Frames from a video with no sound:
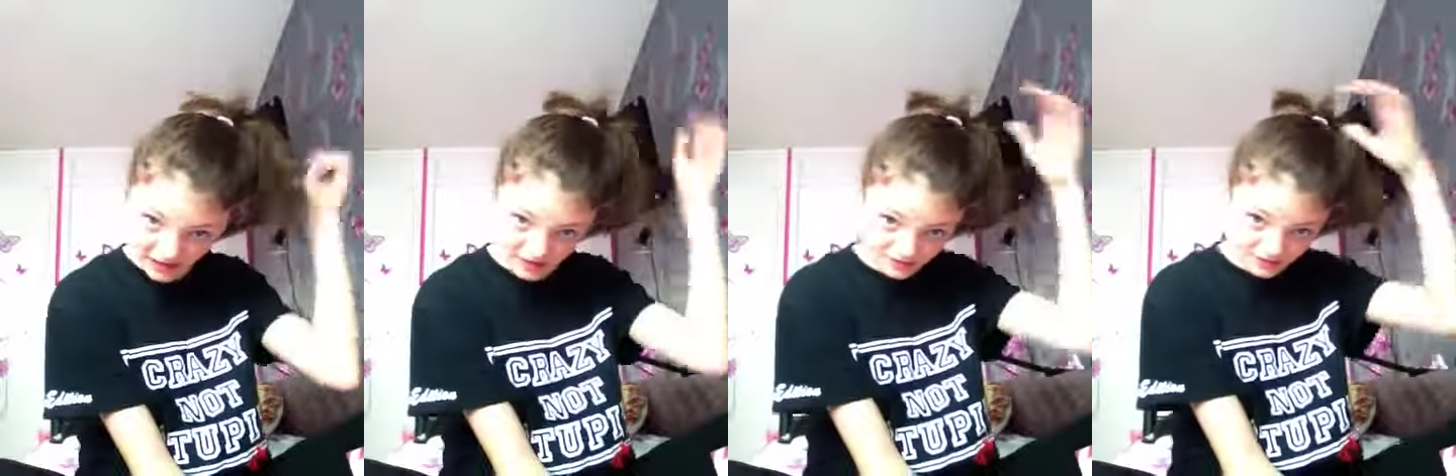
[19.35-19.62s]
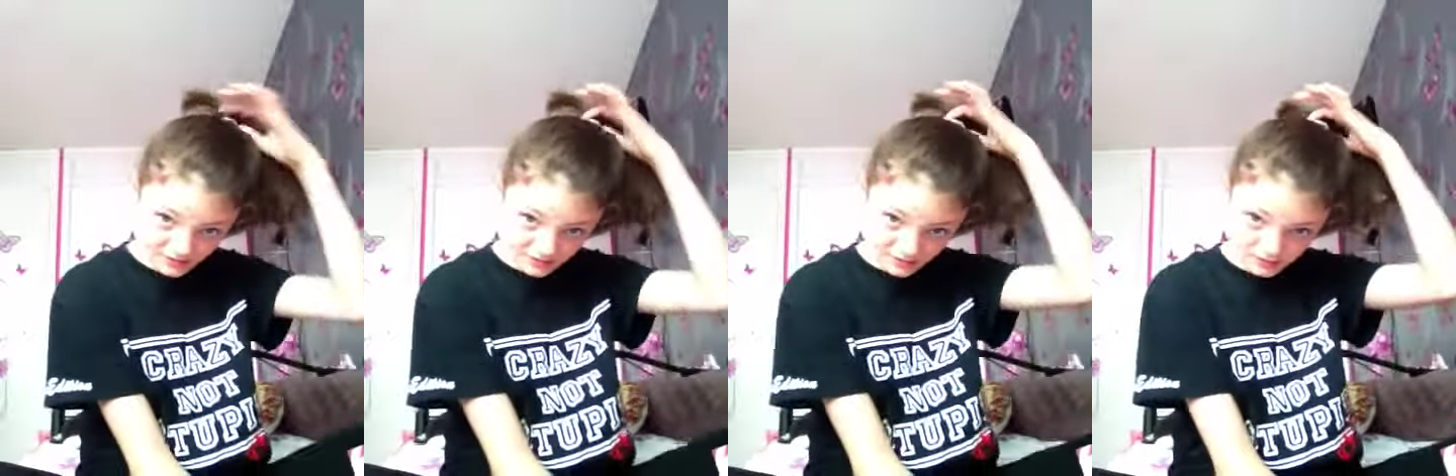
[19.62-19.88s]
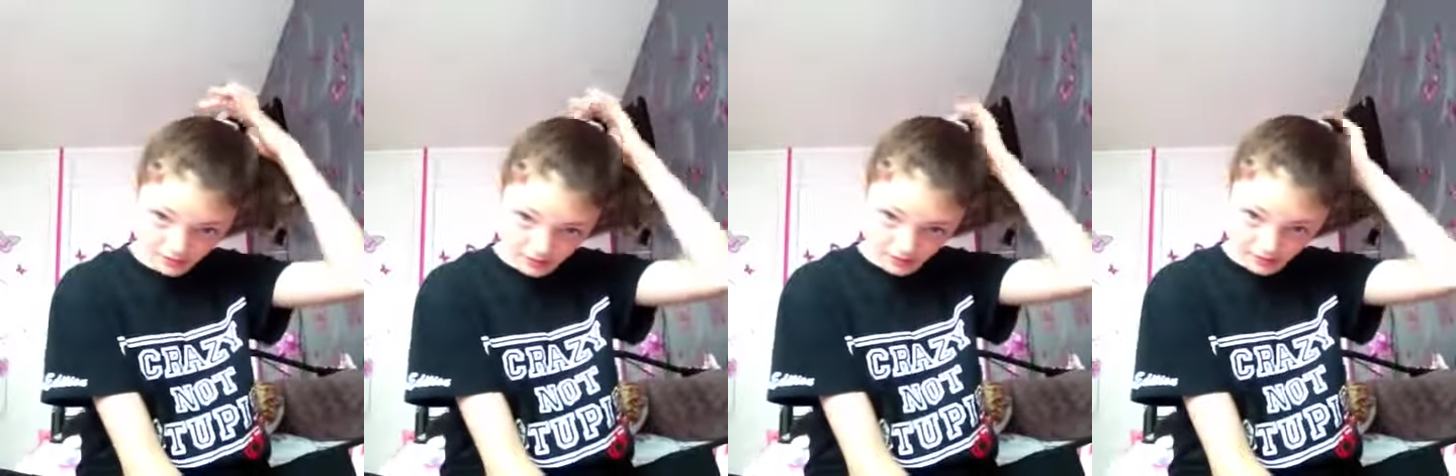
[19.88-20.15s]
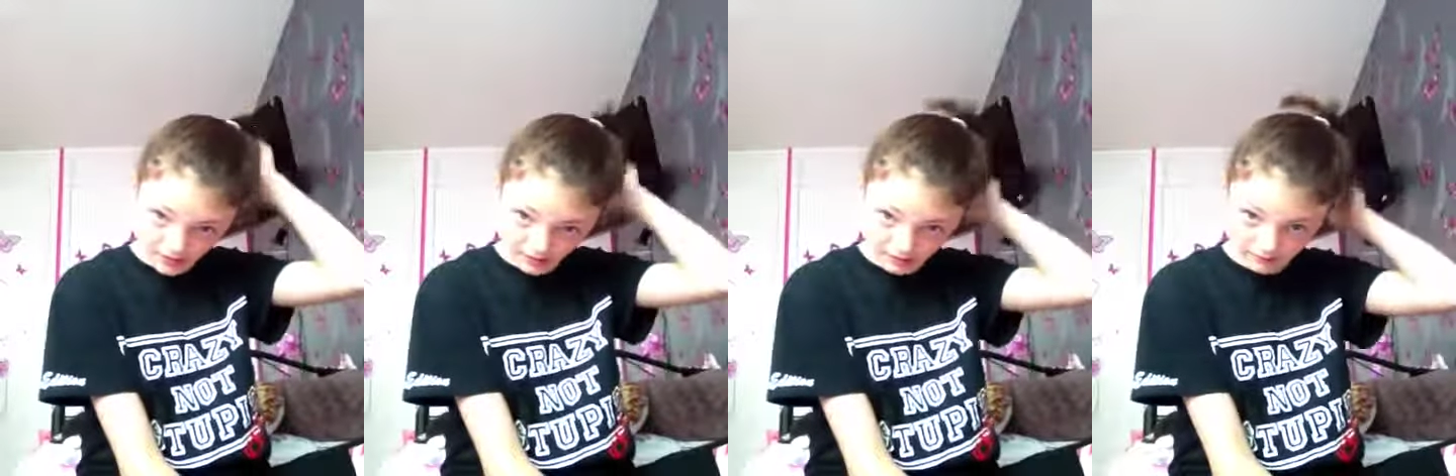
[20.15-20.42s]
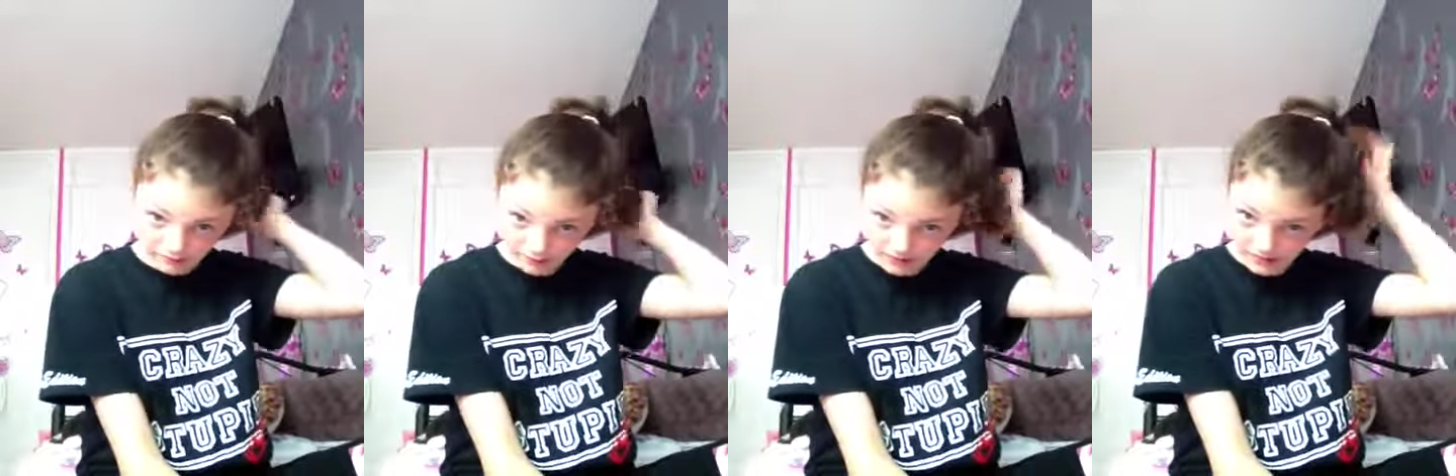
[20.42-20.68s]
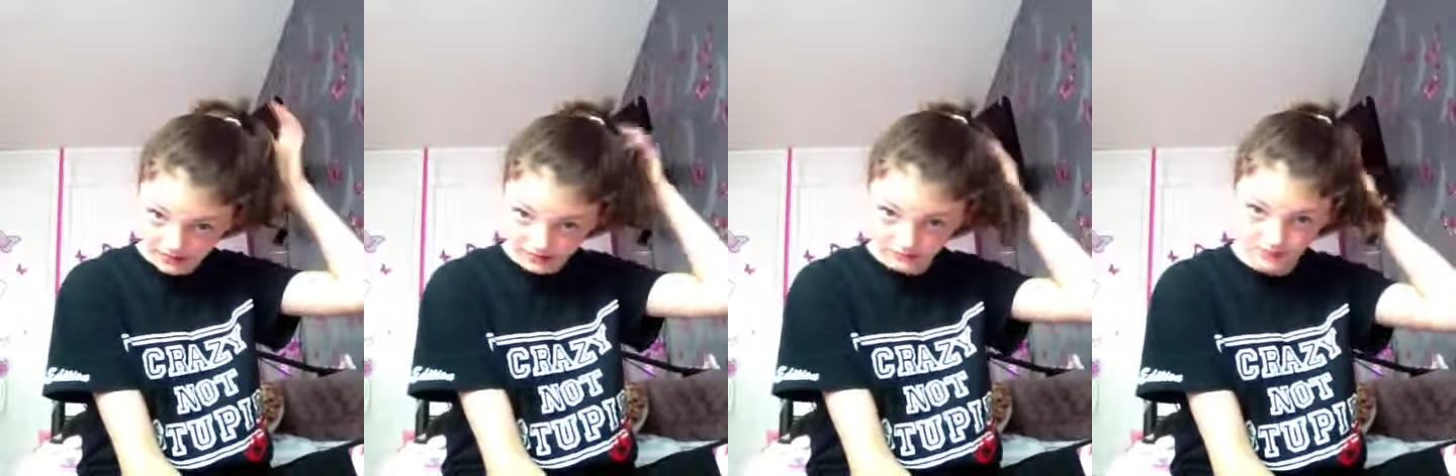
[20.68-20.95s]
I just, oh, okay.
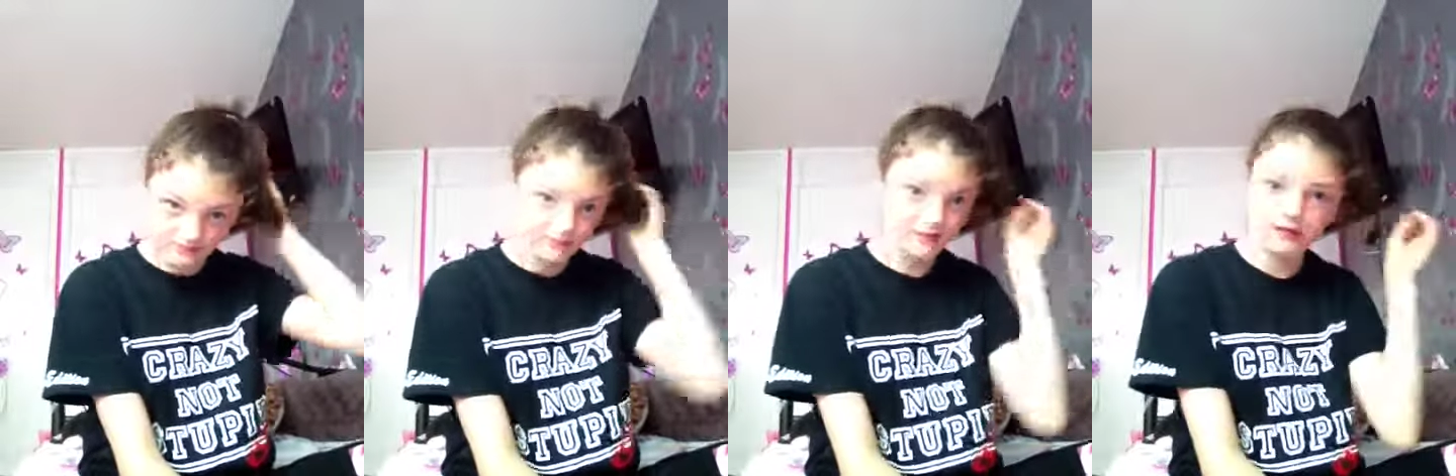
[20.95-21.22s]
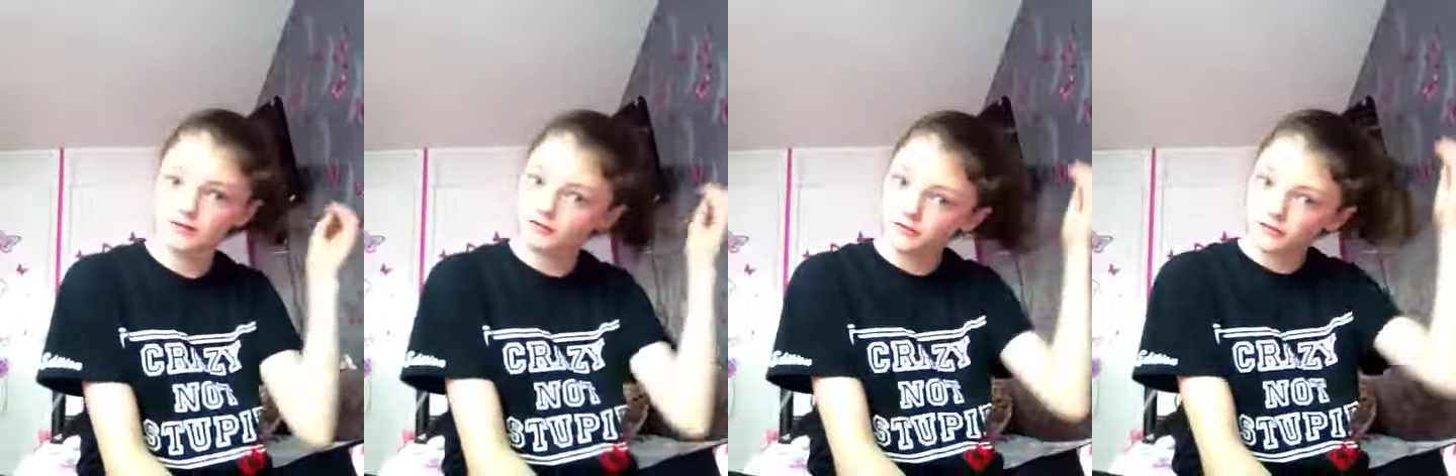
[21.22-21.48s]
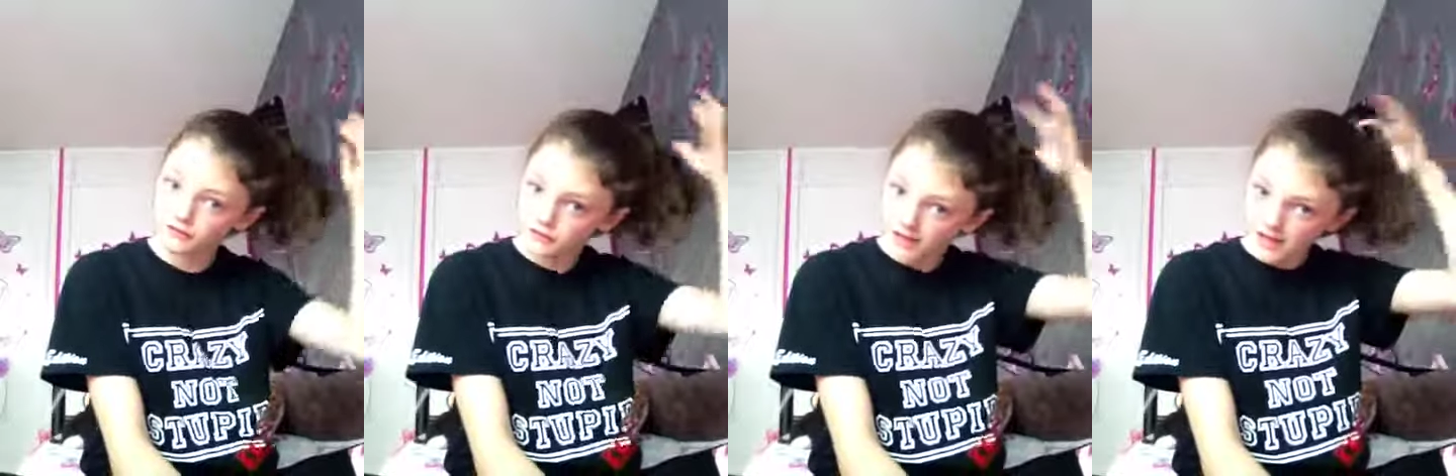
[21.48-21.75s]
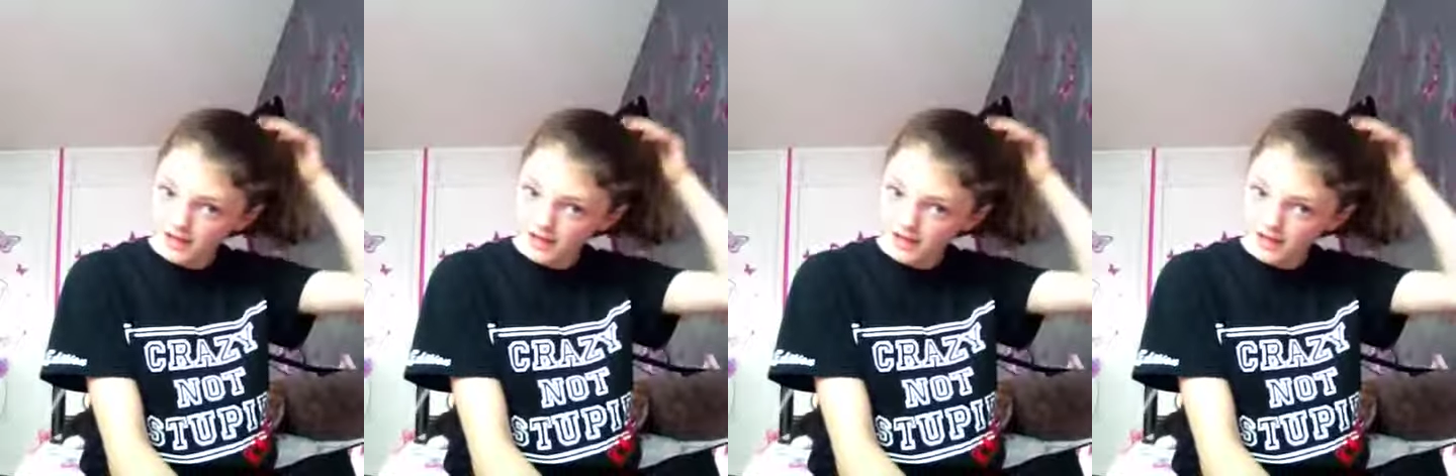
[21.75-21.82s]
That's what my hair's doing.